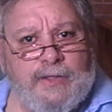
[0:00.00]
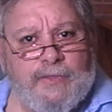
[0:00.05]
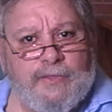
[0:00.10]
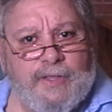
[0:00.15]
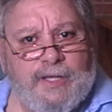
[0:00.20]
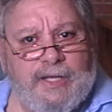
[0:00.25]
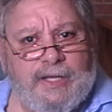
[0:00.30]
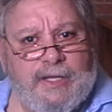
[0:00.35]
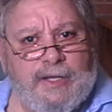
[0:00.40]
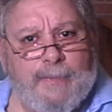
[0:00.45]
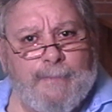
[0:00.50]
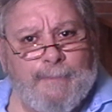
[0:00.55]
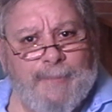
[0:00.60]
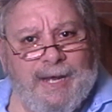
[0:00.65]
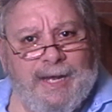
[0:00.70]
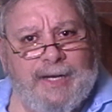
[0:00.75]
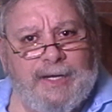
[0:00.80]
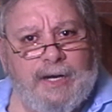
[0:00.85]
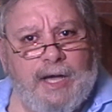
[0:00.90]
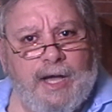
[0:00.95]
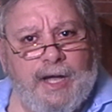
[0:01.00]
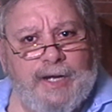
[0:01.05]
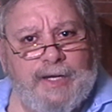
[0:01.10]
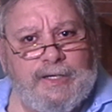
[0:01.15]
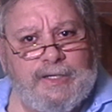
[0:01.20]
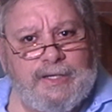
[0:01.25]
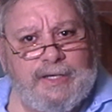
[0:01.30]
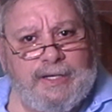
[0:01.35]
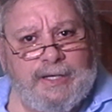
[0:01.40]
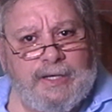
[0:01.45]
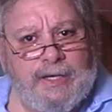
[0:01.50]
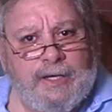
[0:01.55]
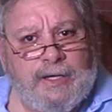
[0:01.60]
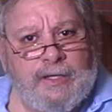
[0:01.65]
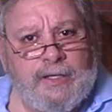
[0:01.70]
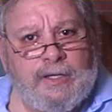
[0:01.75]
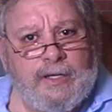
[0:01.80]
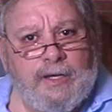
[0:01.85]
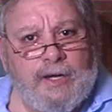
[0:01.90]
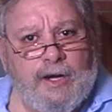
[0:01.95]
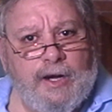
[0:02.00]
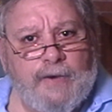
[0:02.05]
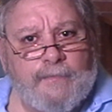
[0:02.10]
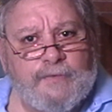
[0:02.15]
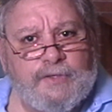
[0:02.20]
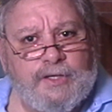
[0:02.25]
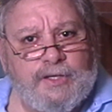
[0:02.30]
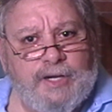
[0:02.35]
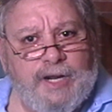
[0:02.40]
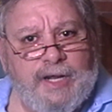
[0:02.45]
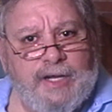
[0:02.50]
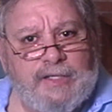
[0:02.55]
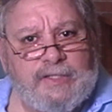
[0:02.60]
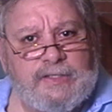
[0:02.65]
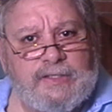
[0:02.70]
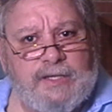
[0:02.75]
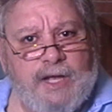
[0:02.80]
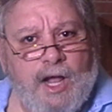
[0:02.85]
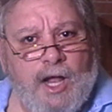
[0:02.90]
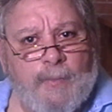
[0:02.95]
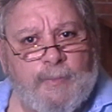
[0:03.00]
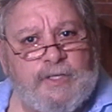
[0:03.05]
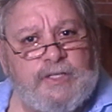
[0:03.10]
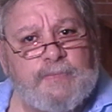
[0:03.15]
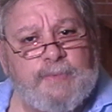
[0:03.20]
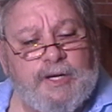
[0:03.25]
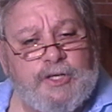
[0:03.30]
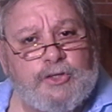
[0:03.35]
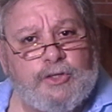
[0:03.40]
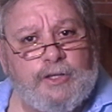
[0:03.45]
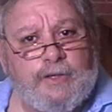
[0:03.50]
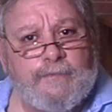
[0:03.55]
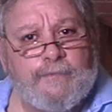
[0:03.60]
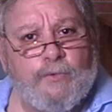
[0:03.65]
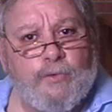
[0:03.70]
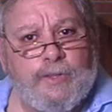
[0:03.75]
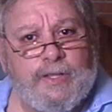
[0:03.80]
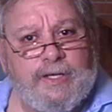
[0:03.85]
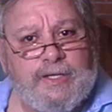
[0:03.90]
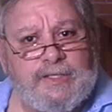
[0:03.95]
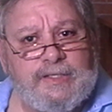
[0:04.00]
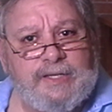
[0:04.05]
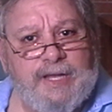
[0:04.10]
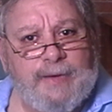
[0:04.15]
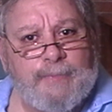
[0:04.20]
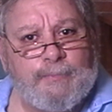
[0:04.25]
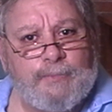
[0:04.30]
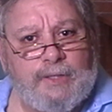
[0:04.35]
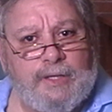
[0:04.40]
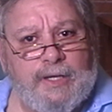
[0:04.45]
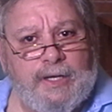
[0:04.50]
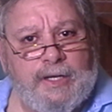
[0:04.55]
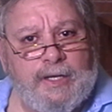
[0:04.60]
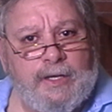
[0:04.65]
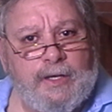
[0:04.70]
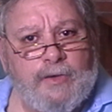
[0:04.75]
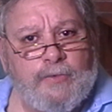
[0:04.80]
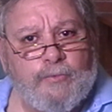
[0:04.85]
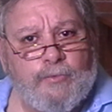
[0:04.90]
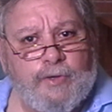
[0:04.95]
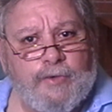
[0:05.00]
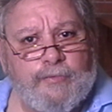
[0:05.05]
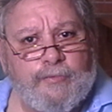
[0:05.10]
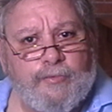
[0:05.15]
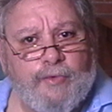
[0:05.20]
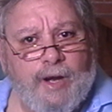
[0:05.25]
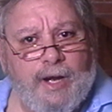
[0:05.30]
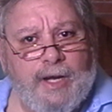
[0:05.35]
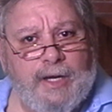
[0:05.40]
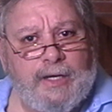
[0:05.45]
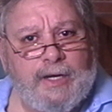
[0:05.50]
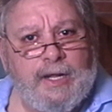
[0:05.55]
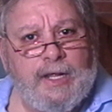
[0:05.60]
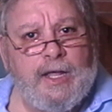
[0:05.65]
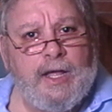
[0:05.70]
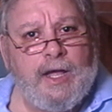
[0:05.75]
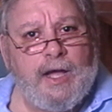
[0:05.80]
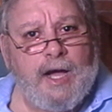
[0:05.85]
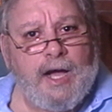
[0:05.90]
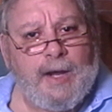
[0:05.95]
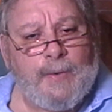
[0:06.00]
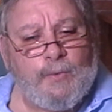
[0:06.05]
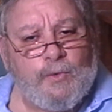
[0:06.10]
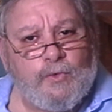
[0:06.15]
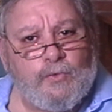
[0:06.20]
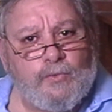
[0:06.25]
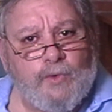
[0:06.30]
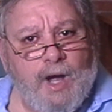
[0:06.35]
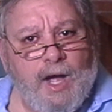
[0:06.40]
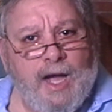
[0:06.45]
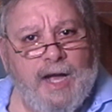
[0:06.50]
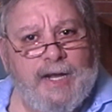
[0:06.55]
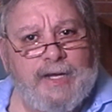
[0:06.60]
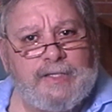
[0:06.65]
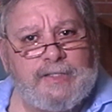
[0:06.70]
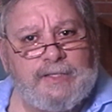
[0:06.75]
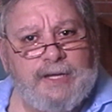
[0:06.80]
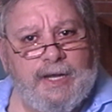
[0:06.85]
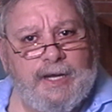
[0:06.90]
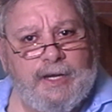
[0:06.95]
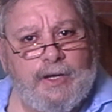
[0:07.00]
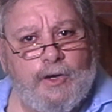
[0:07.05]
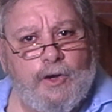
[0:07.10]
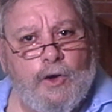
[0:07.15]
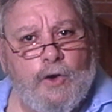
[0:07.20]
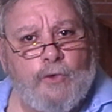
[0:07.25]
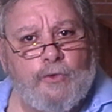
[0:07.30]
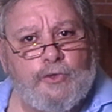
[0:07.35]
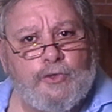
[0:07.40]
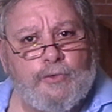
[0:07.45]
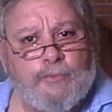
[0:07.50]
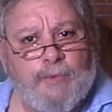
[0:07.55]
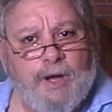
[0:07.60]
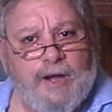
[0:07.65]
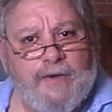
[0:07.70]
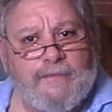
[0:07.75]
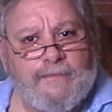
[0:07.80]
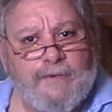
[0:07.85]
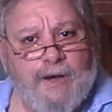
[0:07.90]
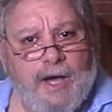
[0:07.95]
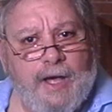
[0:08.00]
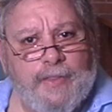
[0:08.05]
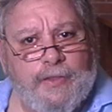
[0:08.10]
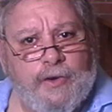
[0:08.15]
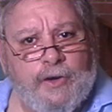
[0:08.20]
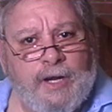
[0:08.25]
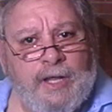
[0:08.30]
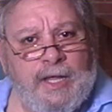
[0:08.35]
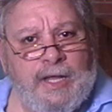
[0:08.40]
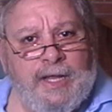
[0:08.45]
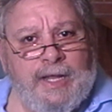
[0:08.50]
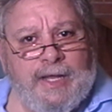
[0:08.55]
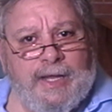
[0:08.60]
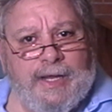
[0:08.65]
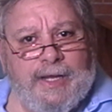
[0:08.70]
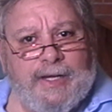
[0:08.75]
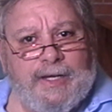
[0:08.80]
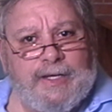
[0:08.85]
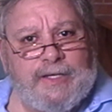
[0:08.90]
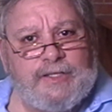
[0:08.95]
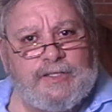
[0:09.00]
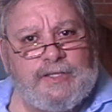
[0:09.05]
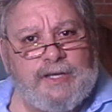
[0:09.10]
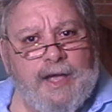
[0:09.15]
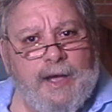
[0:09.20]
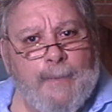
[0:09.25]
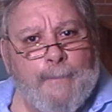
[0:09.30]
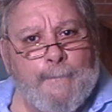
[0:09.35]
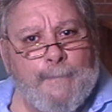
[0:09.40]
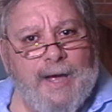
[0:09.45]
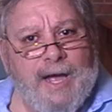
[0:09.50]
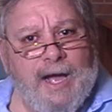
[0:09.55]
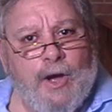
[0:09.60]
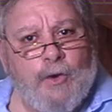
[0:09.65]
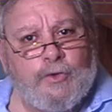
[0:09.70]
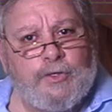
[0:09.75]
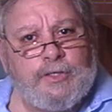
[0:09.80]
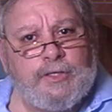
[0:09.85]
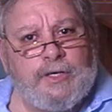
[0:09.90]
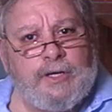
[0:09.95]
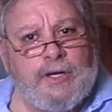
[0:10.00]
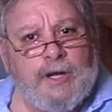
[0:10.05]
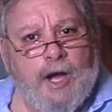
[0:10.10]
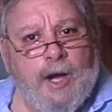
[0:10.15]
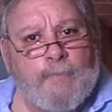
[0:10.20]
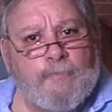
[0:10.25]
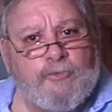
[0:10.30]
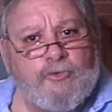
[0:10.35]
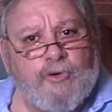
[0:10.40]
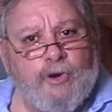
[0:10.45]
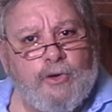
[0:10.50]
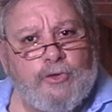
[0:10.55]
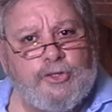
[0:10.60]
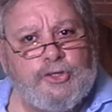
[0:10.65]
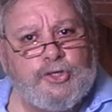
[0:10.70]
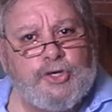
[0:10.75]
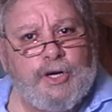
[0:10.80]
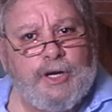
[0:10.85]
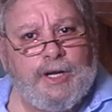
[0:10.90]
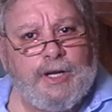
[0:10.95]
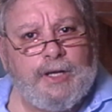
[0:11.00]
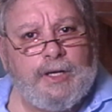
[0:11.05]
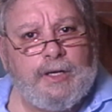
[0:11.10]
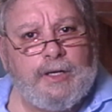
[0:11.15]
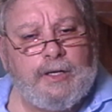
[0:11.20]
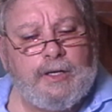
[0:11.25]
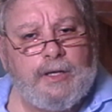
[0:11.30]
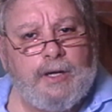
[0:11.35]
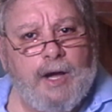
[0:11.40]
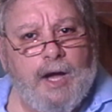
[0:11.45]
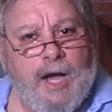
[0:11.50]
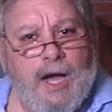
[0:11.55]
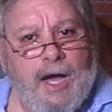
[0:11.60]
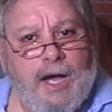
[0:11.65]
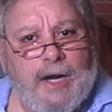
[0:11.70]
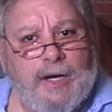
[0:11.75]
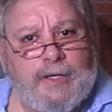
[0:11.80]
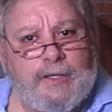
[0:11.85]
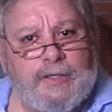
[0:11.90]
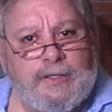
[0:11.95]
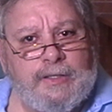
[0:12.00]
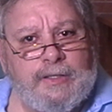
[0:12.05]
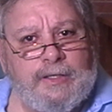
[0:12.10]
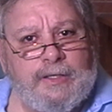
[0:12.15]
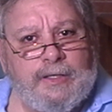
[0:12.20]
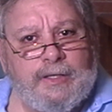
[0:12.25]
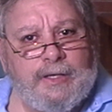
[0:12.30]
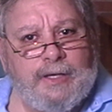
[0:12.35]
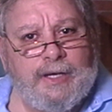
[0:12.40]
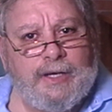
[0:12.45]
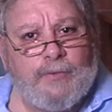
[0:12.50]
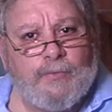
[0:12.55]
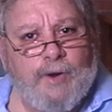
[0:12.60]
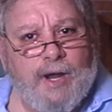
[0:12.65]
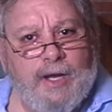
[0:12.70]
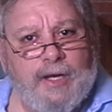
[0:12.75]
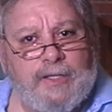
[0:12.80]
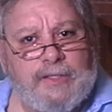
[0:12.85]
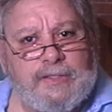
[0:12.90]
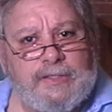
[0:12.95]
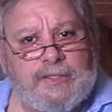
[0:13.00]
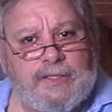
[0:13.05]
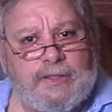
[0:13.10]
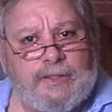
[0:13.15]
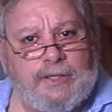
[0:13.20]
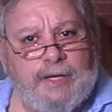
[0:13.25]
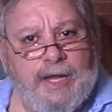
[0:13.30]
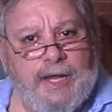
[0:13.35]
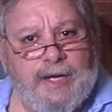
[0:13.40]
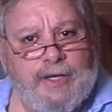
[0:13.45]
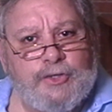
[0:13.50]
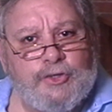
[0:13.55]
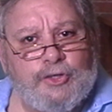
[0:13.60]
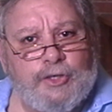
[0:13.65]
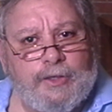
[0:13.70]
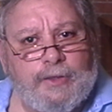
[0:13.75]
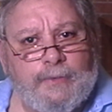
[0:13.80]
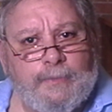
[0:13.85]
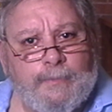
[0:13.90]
the main idea of today's psalm, especially for the assembly refrain I will rise and go to my Father. It is about approaching God in reconciliation.